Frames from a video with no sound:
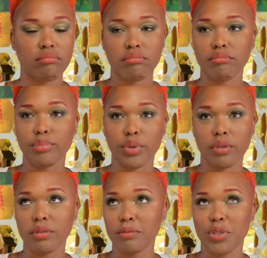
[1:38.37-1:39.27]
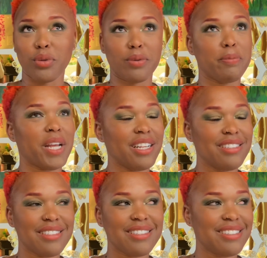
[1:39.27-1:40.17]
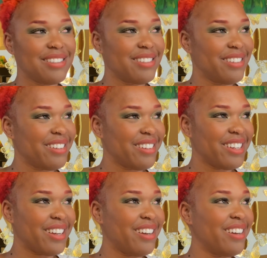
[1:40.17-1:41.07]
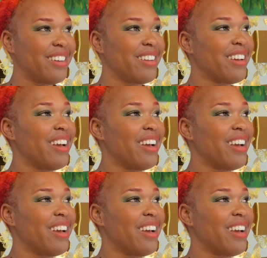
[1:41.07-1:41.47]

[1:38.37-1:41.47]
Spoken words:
broke 2 of them. God.